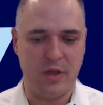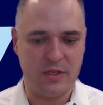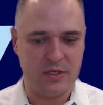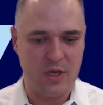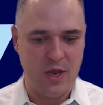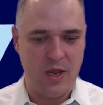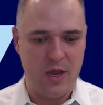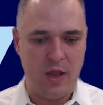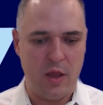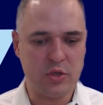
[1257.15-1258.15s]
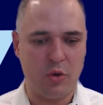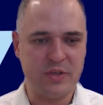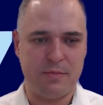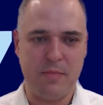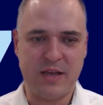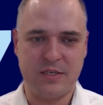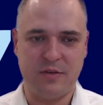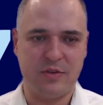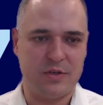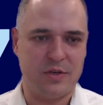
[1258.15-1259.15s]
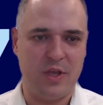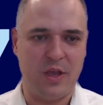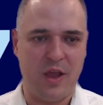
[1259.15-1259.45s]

it's always a massive undertaking.